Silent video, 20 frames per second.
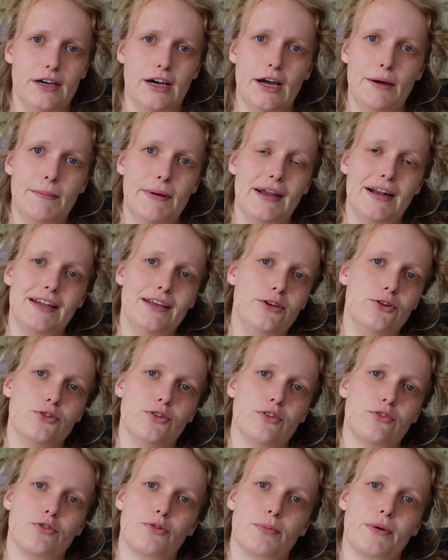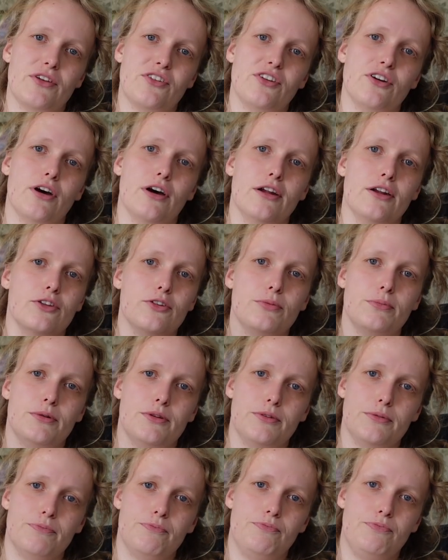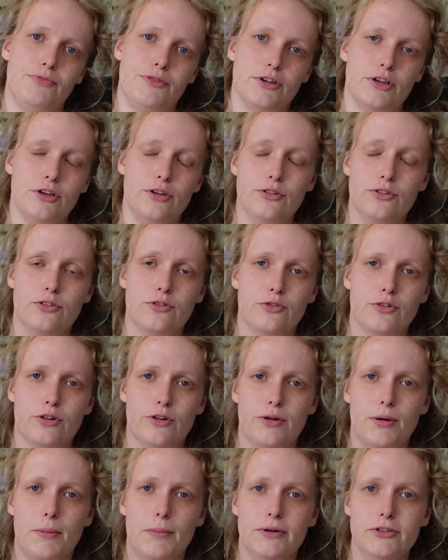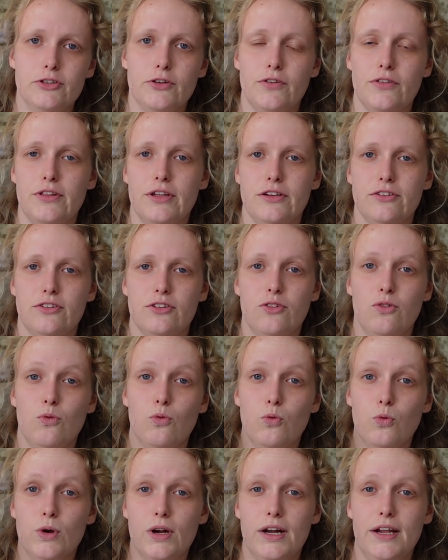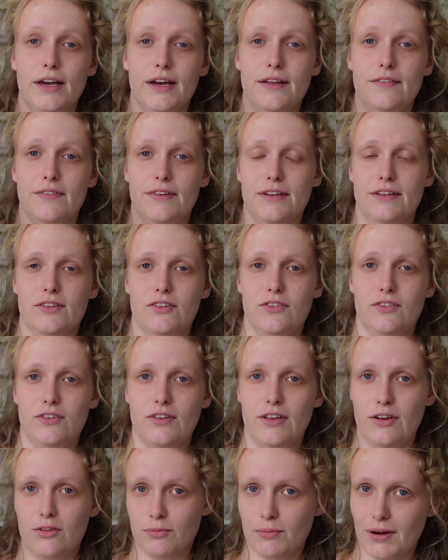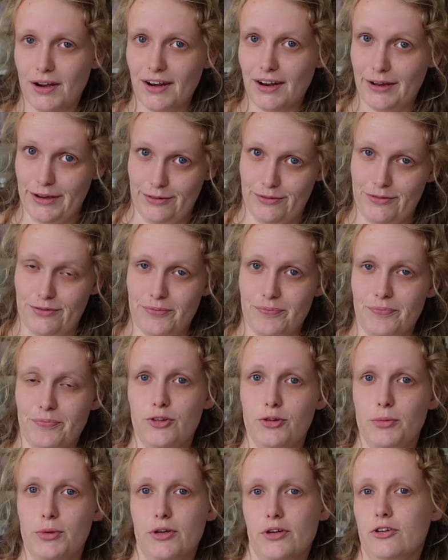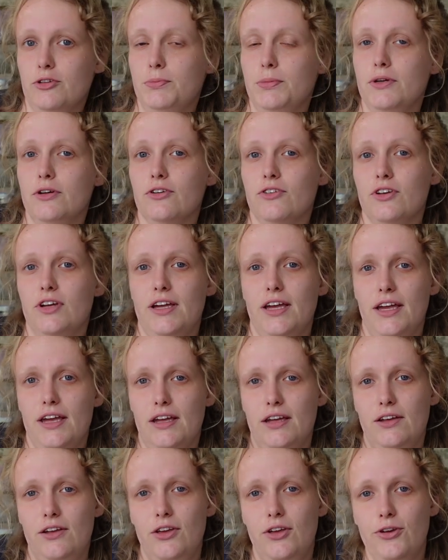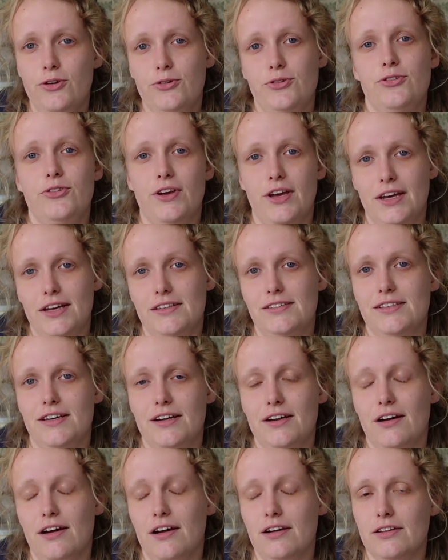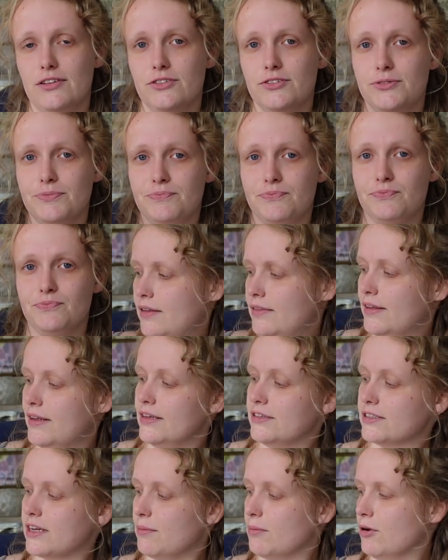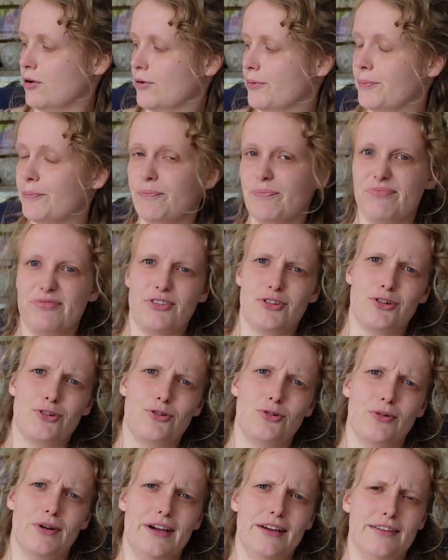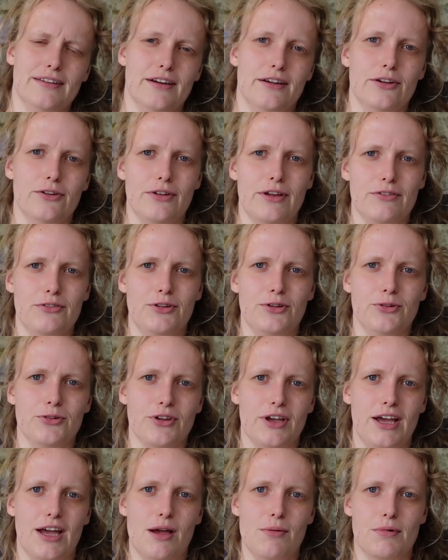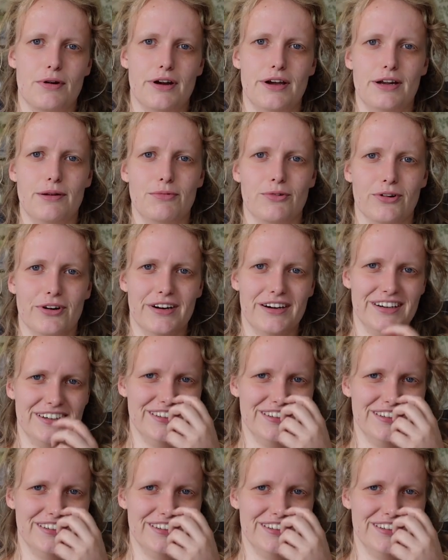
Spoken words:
I mainly use it for pressing eyelets, but you can use it for a bunch of things. It's really handy. It's saved my life, to be honest, because I used to hate setting eyelets. And this came along. It's great. I don't have to use a hammer anymore.